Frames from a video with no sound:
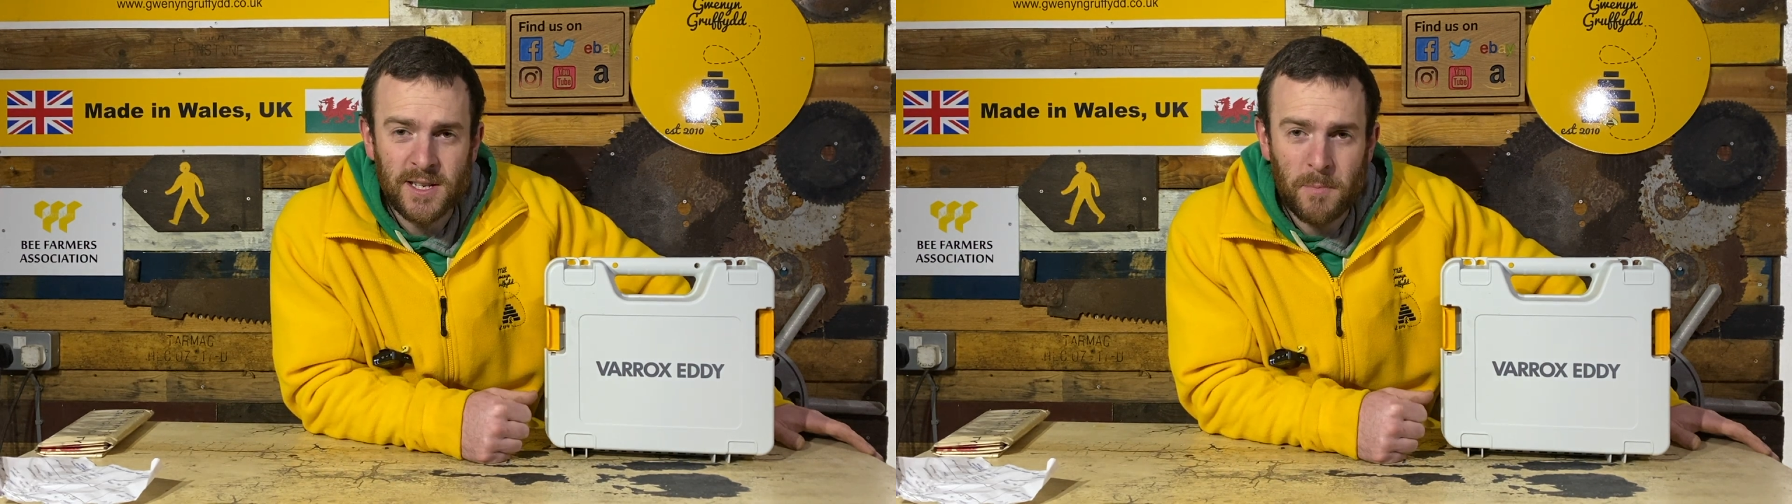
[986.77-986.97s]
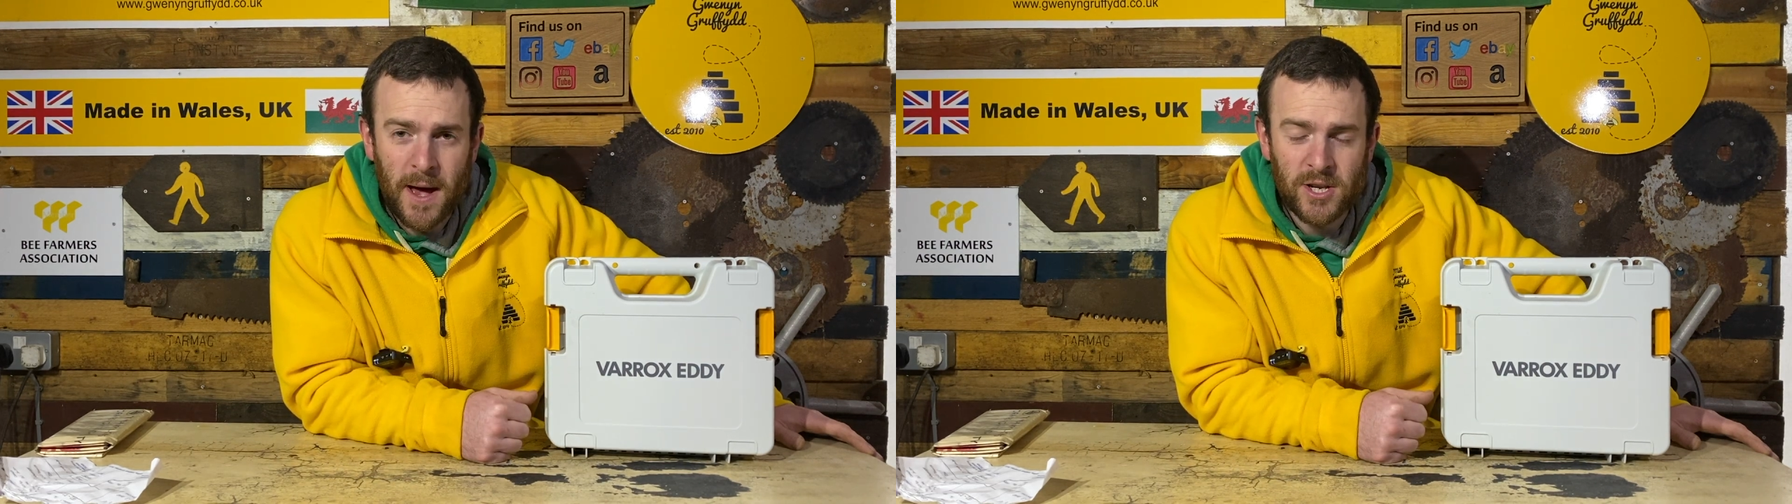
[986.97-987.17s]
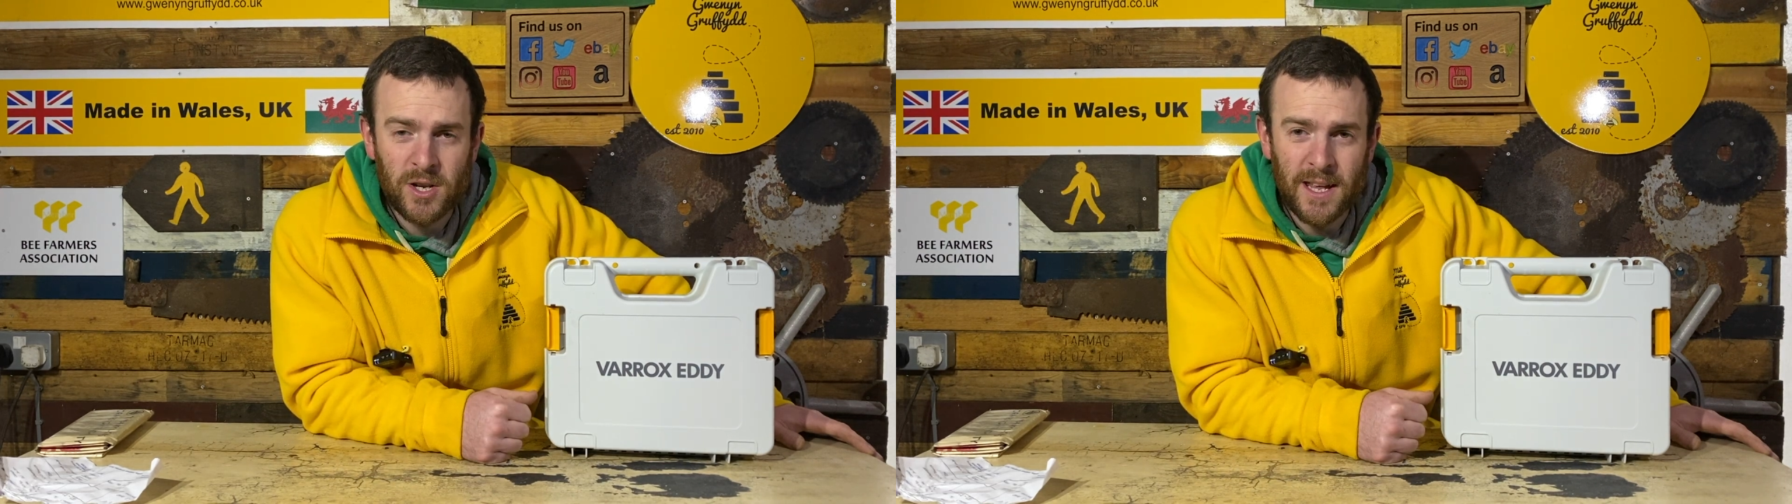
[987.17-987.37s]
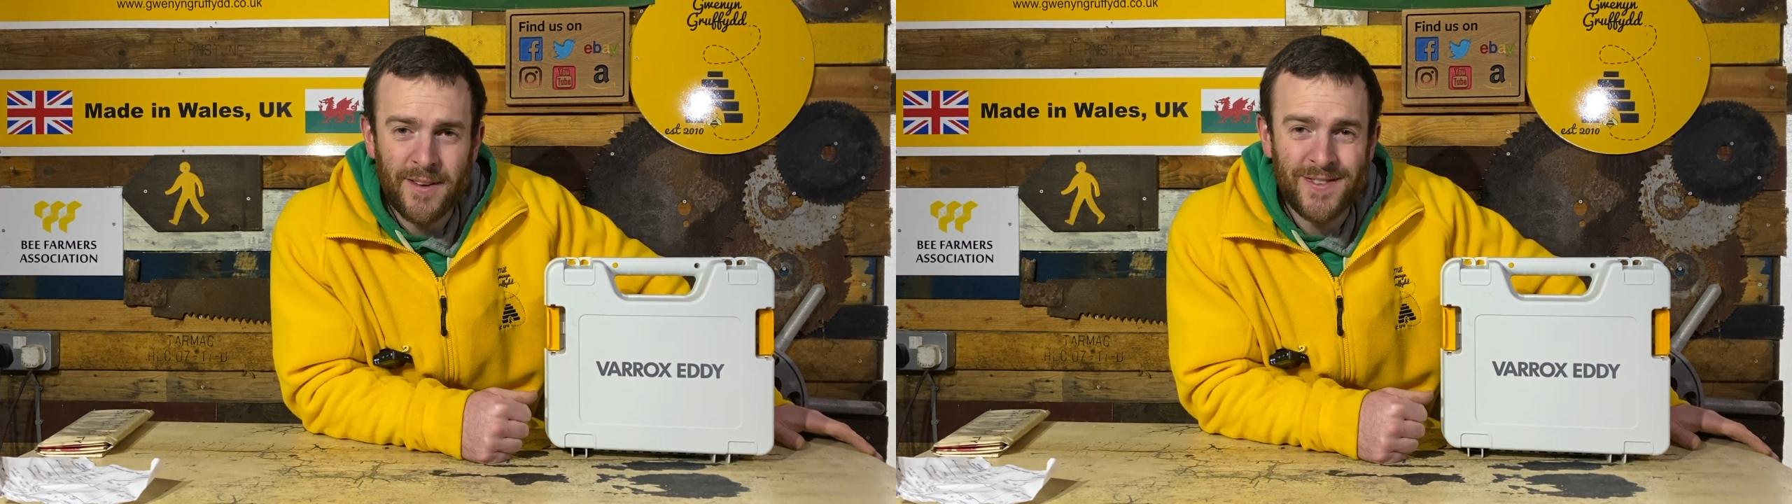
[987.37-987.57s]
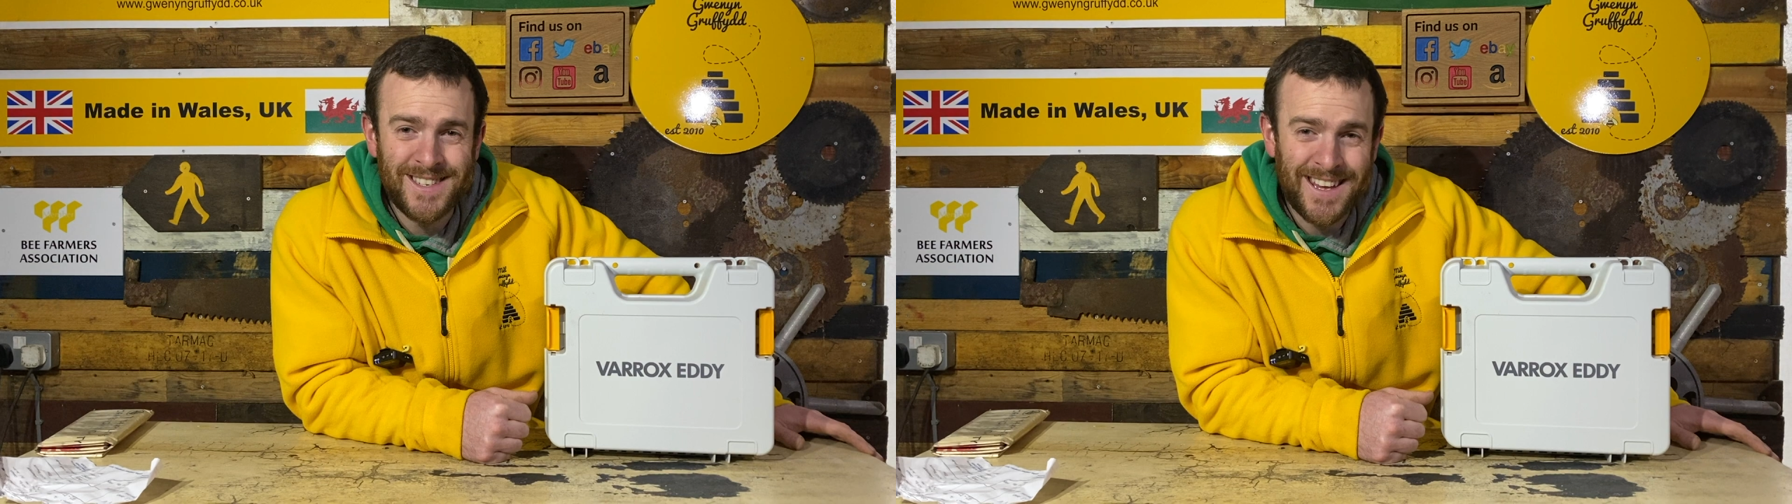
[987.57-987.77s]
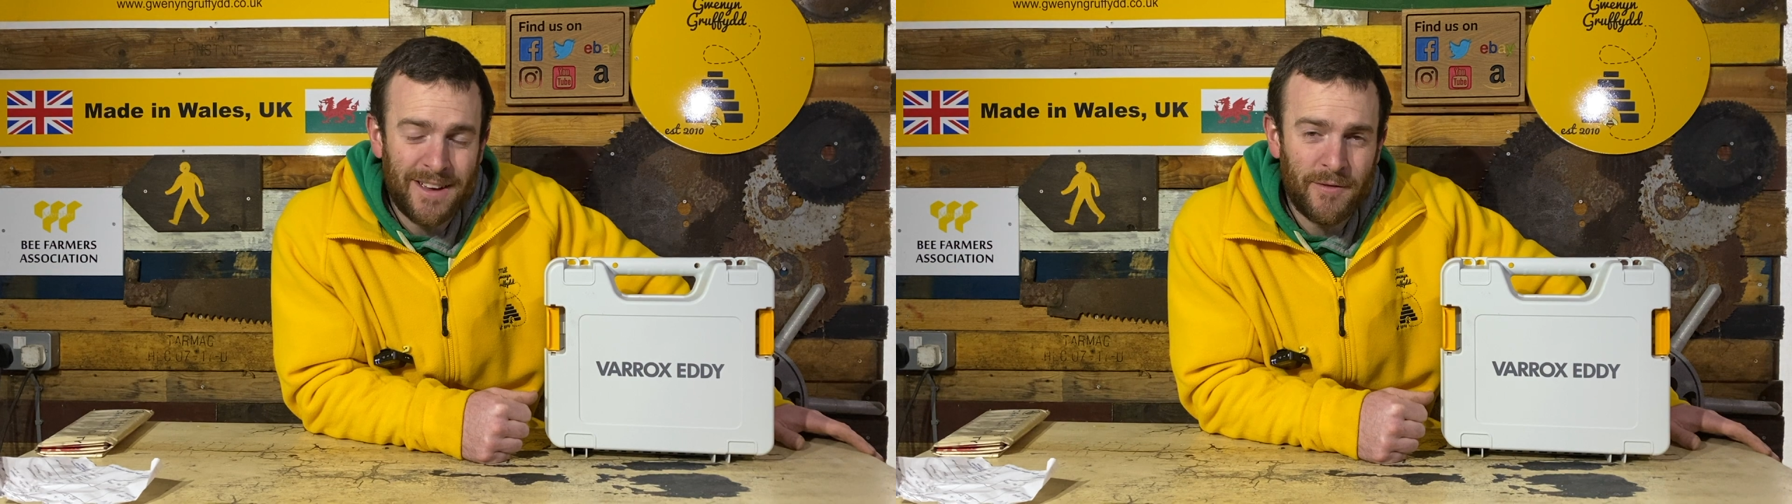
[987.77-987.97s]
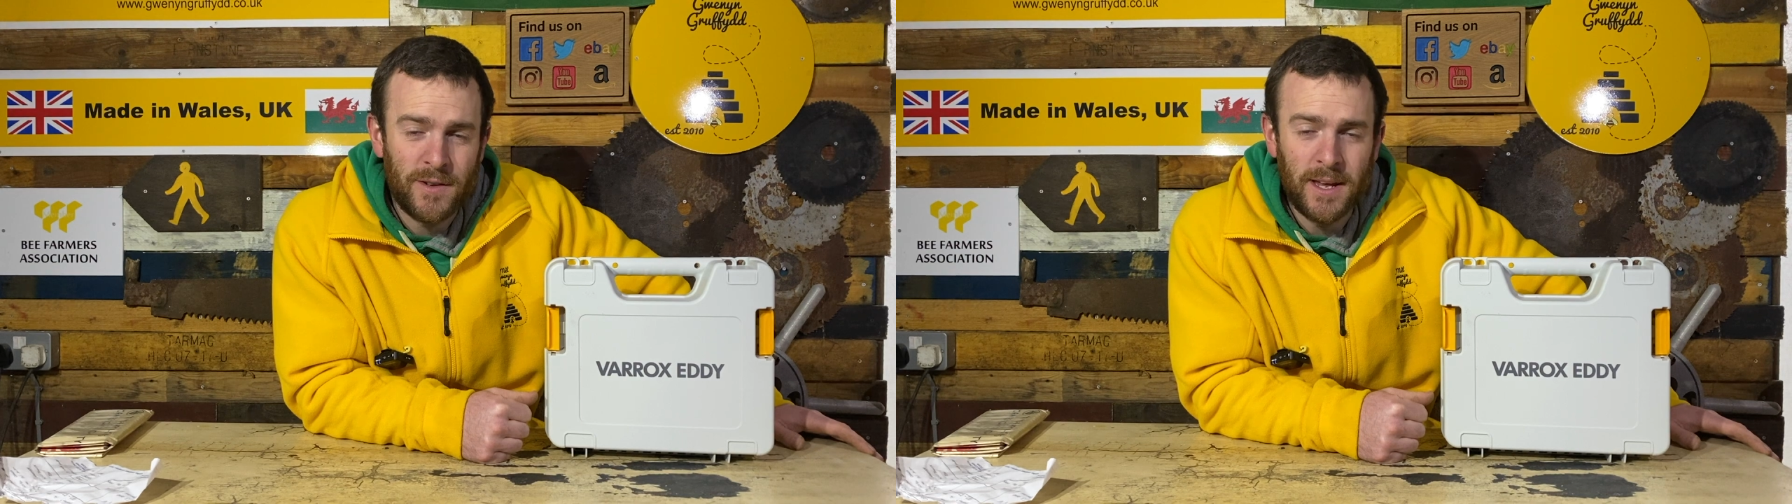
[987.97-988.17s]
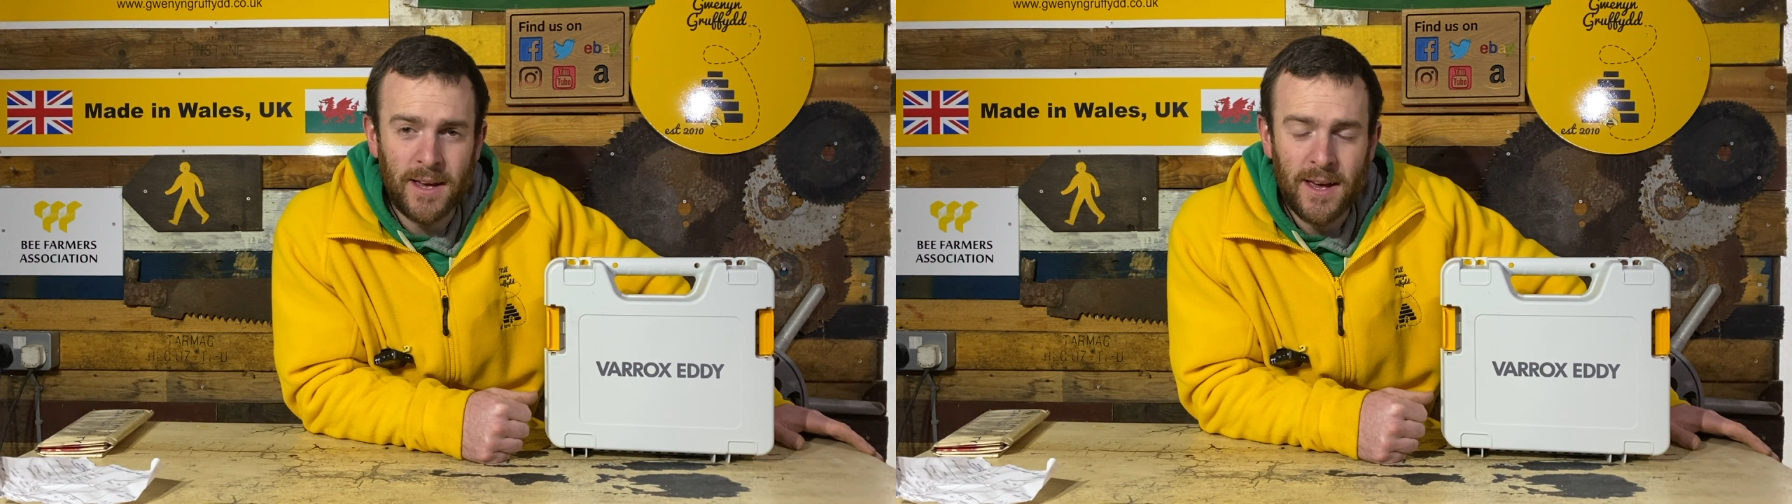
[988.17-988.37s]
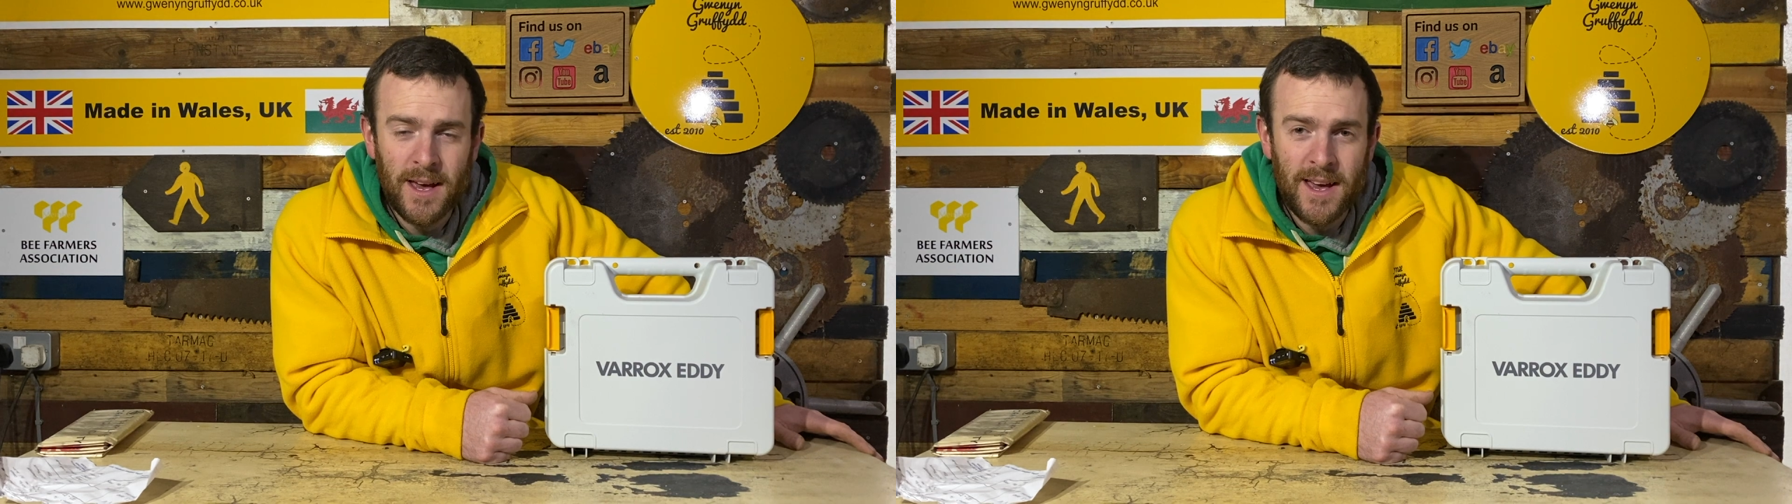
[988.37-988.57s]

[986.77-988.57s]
especially if safety